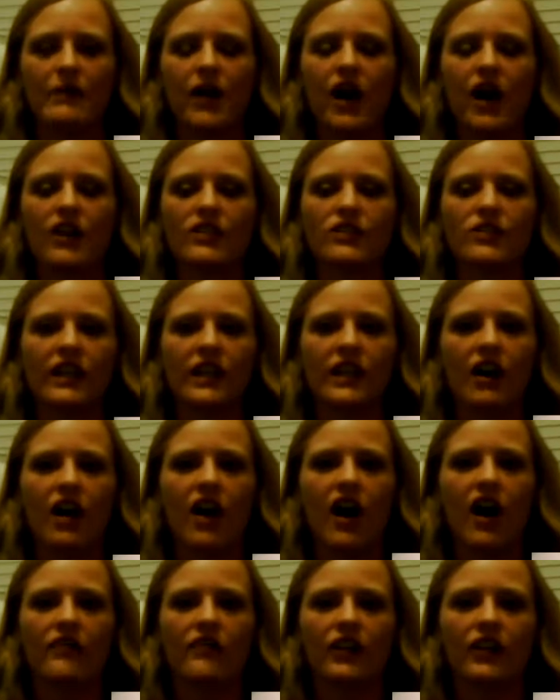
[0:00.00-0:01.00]
also going to
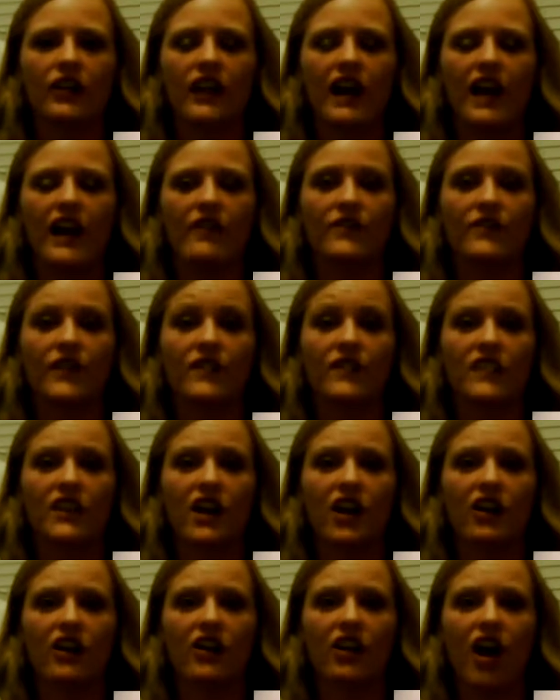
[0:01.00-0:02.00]
offer a
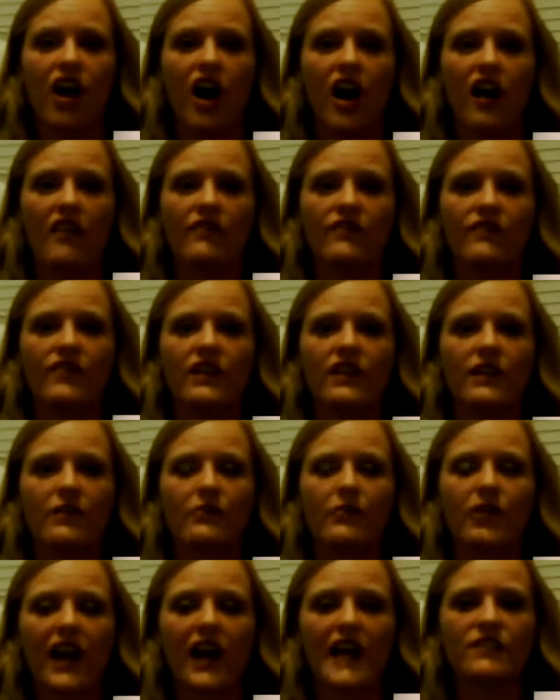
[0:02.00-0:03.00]
$50 off
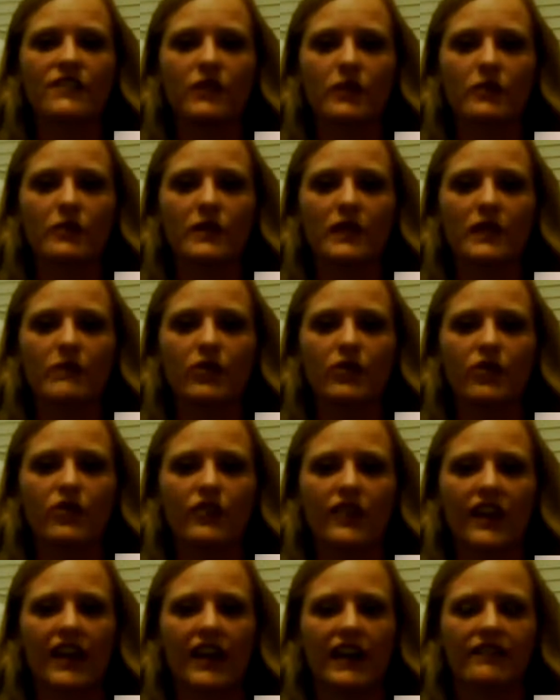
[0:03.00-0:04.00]
price for people
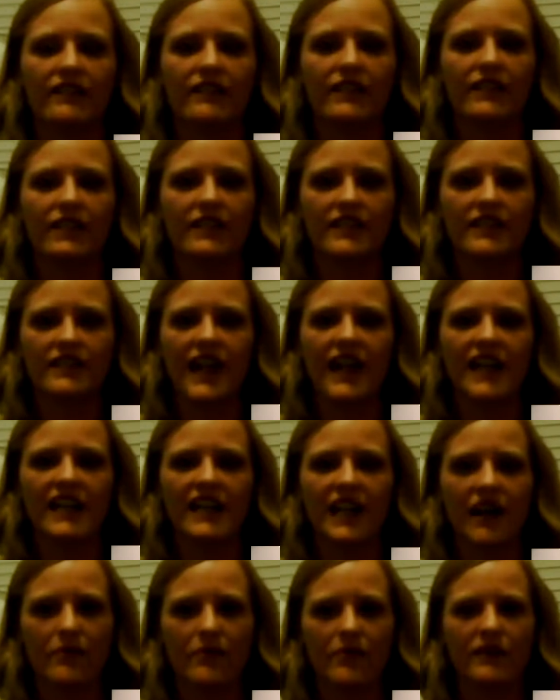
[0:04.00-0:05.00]
that sign
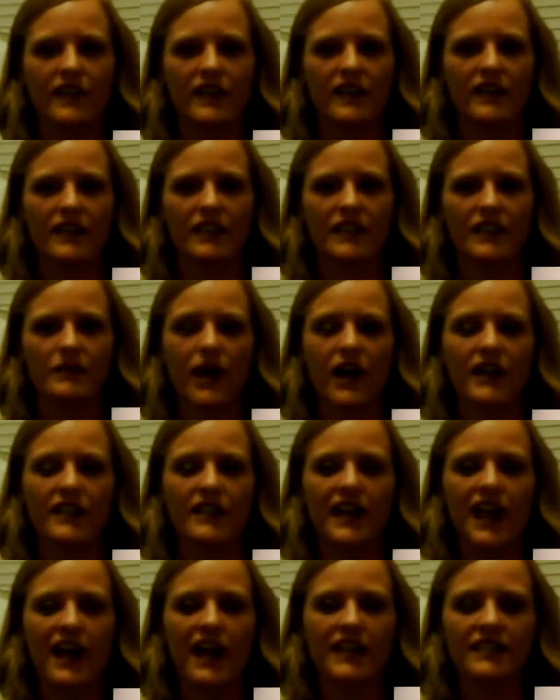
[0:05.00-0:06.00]
up via this
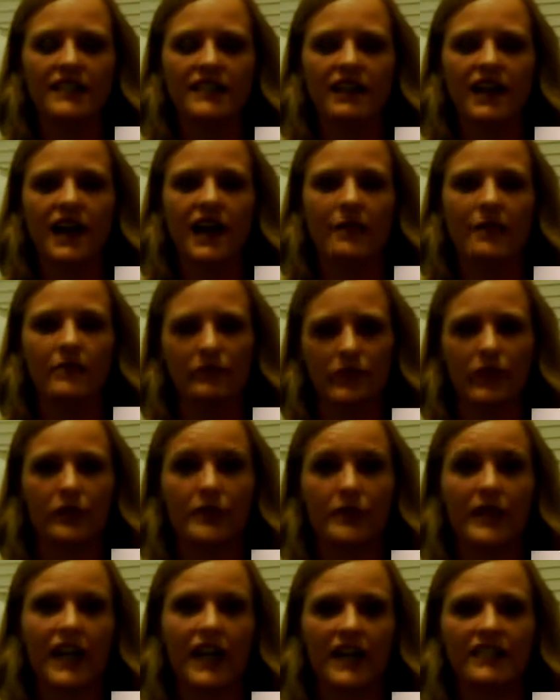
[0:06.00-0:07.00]
podcast or
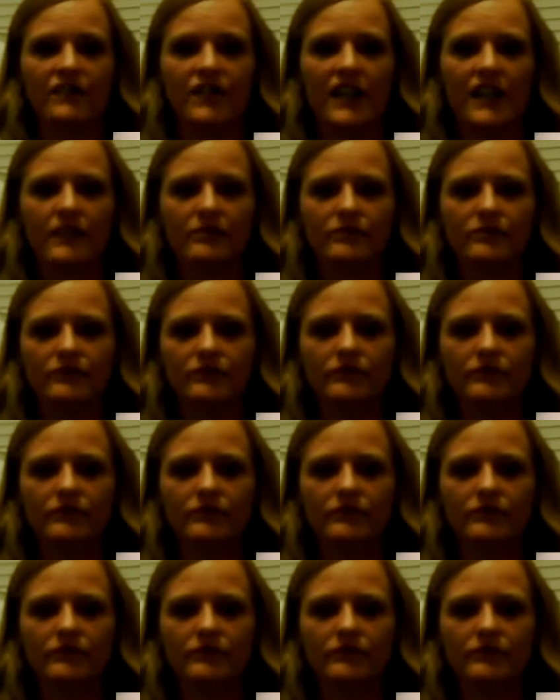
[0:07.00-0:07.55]
because of it.